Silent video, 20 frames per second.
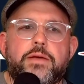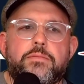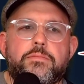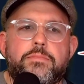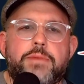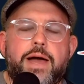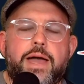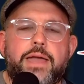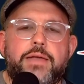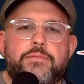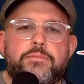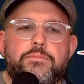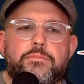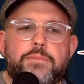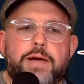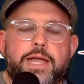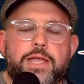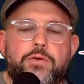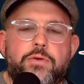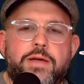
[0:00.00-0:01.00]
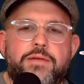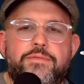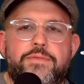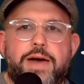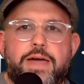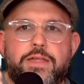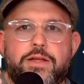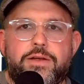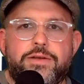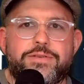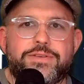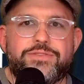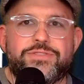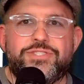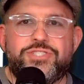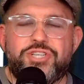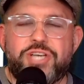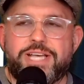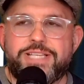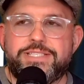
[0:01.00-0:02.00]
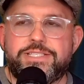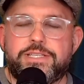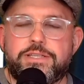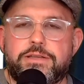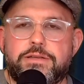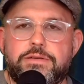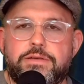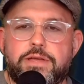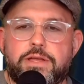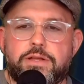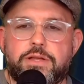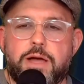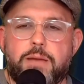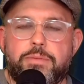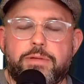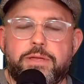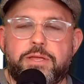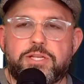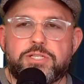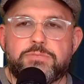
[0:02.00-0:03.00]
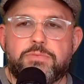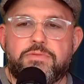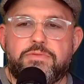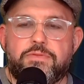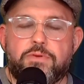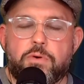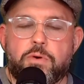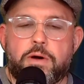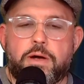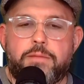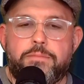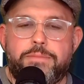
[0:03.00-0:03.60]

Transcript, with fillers: my my grandfather just a couple of years before